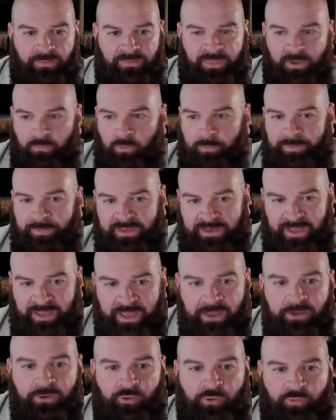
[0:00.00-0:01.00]
there will be an
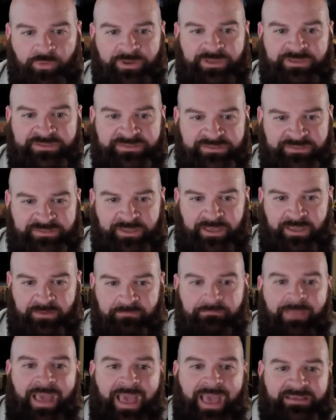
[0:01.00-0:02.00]
increase
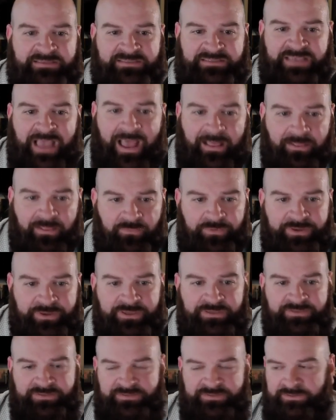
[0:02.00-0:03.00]
in max
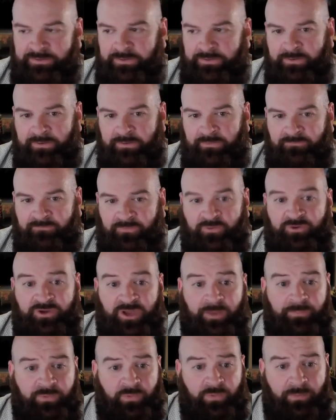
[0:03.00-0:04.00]
salaries for
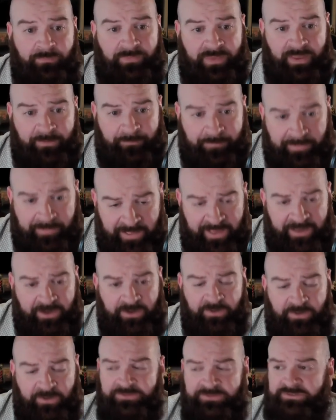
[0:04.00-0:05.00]
WNBA
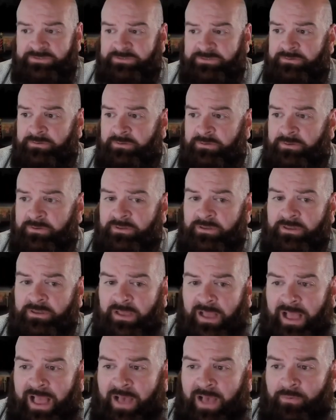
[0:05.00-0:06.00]
players.
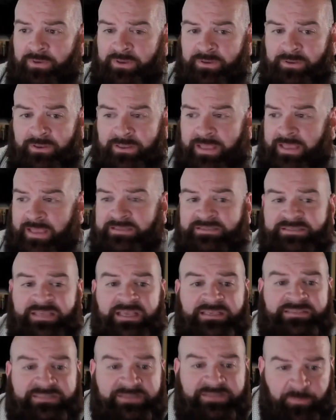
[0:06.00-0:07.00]
I would
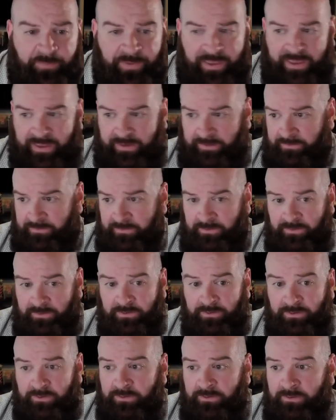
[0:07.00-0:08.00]
anticipate
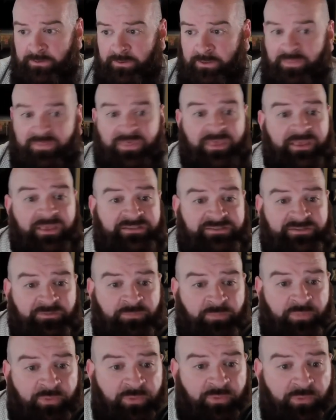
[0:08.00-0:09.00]
things
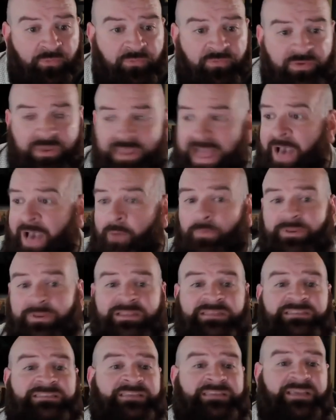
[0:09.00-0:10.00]
improving. I would
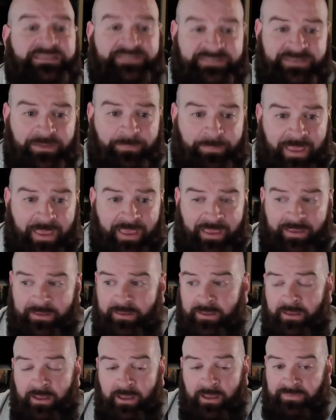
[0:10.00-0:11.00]

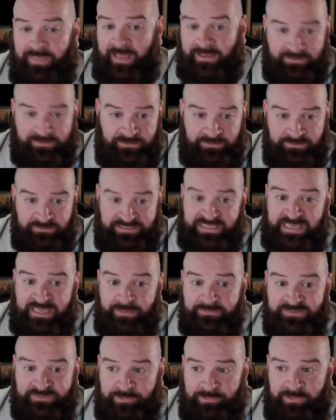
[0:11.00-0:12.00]
anticipate that
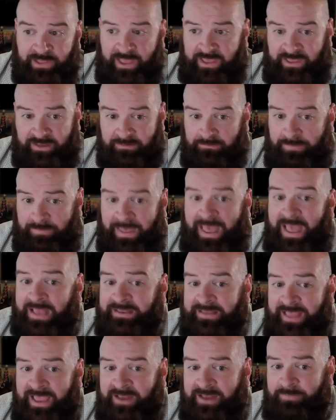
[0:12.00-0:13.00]
teams playing in
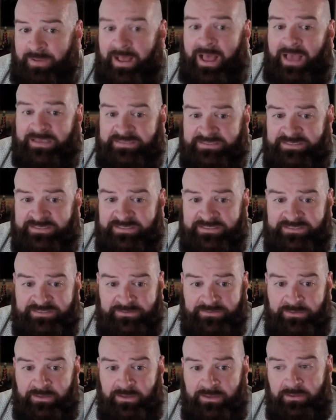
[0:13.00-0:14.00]
Band-Aid boxes